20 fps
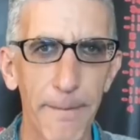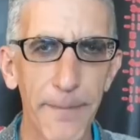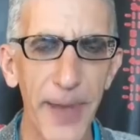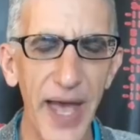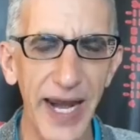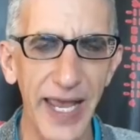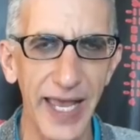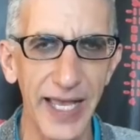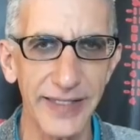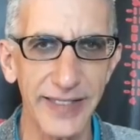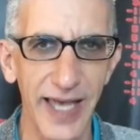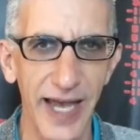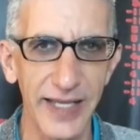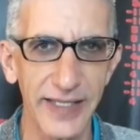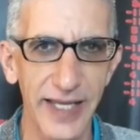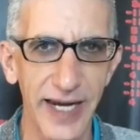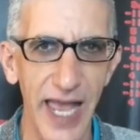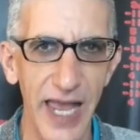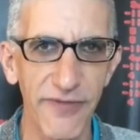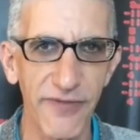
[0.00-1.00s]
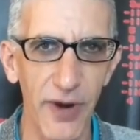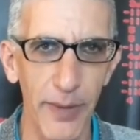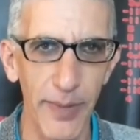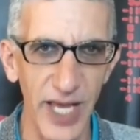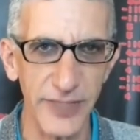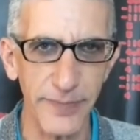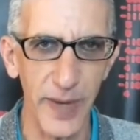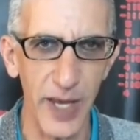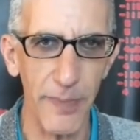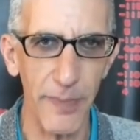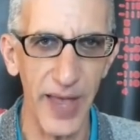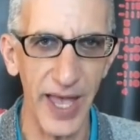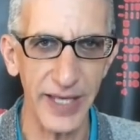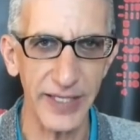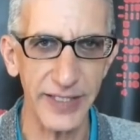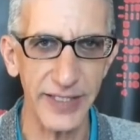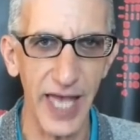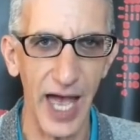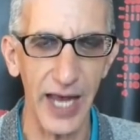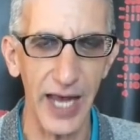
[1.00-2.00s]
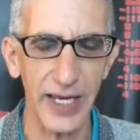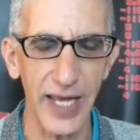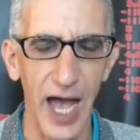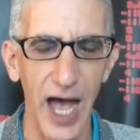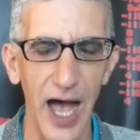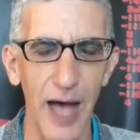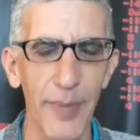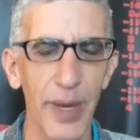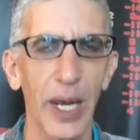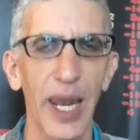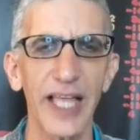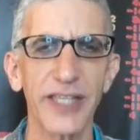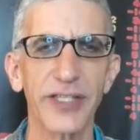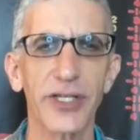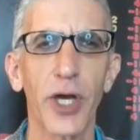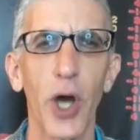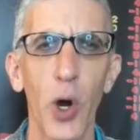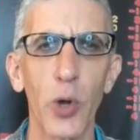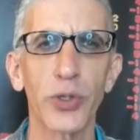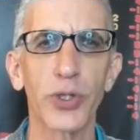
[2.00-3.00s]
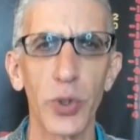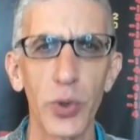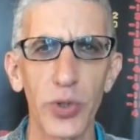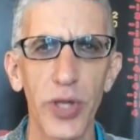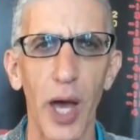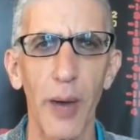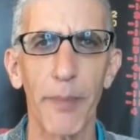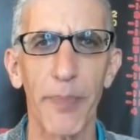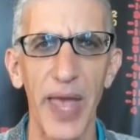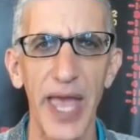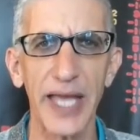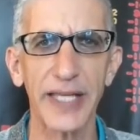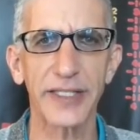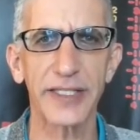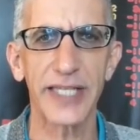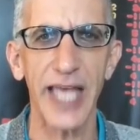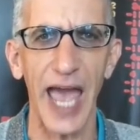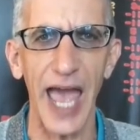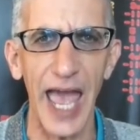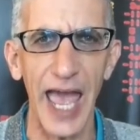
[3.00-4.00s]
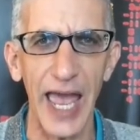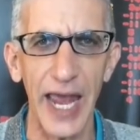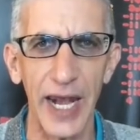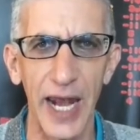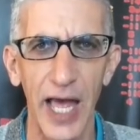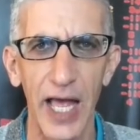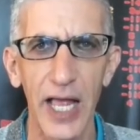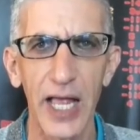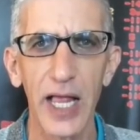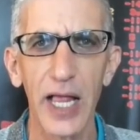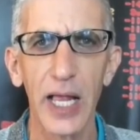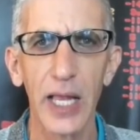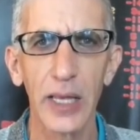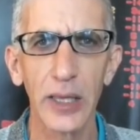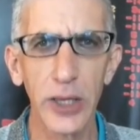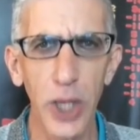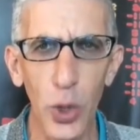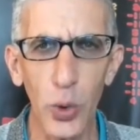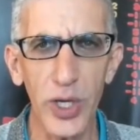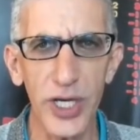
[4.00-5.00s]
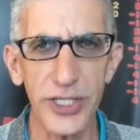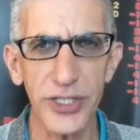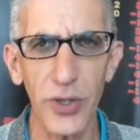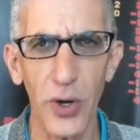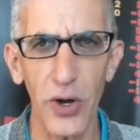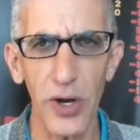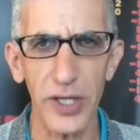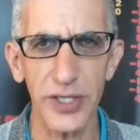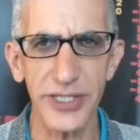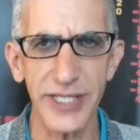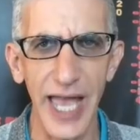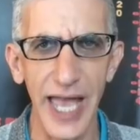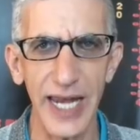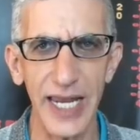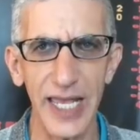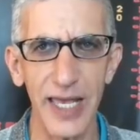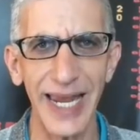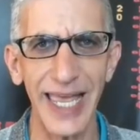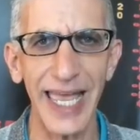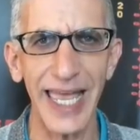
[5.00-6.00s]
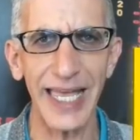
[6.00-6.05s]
Betting insight today from sbrpicks.com, and let's go to the Big Ten. Lucas Oil Stadium in